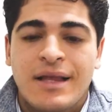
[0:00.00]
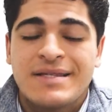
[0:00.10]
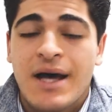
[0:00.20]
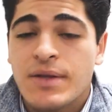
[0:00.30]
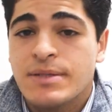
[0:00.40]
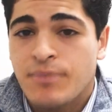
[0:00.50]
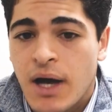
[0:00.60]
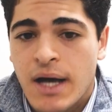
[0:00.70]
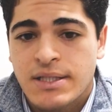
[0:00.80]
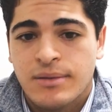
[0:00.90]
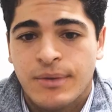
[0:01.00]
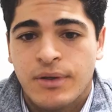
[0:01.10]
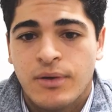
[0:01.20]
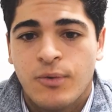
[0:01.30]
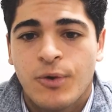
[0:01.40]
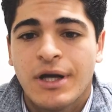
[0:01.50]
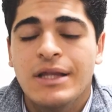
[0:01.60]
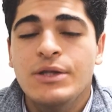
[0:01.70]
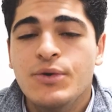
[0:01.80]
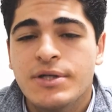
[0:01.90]
that sounds impossible. We're
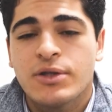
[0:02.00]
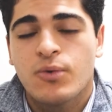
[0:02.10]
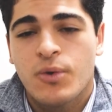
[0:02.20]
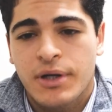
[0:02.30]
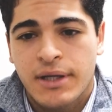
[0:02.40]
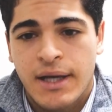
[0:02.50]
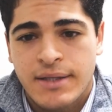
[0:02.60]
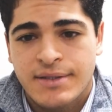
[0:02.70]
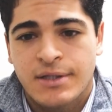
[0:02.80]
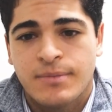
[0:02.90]
not losing the war to cancer